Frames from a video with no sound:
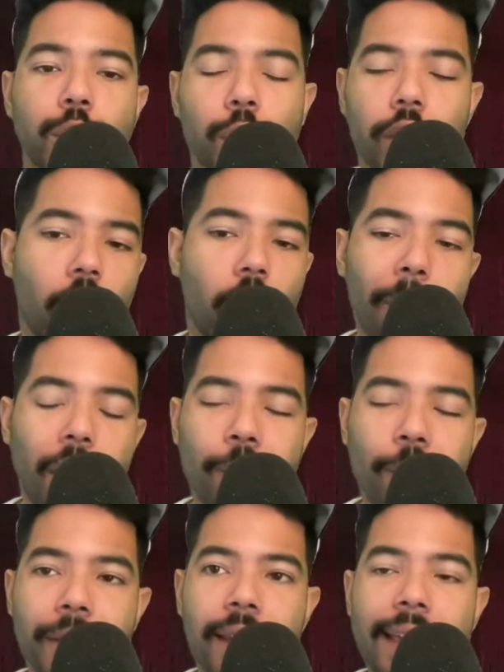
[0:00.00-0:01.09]
We're talking about
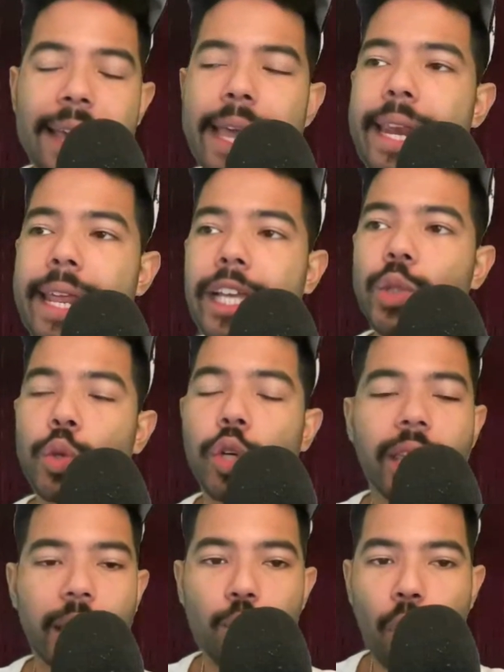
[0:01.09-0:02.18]
innings where he
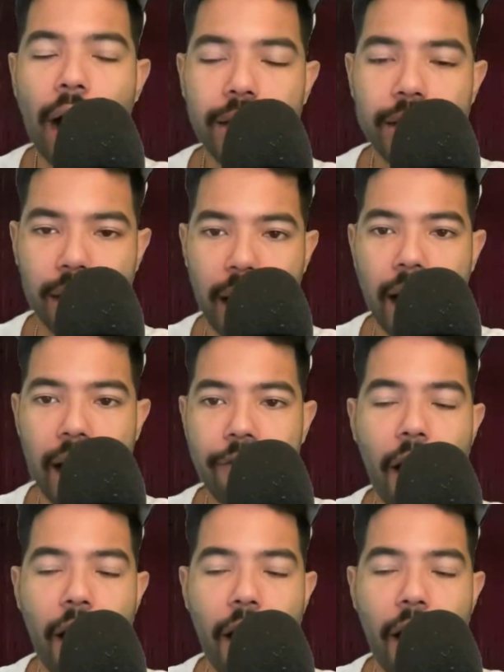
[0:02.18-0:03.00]
keep rallies alive.